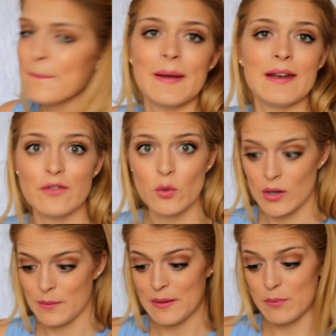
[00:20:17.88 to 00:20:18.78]
But if you
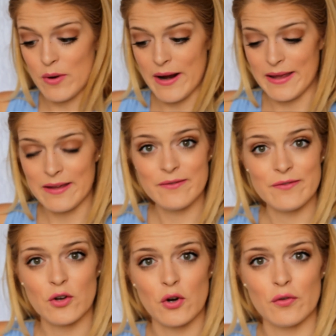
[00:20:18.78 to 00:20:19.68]
want to be brave,
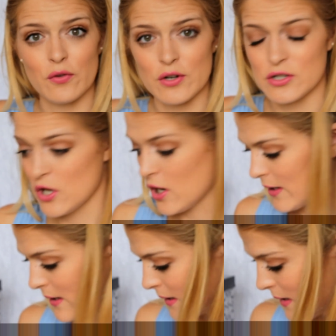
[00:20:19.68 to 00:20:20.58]
go for a darker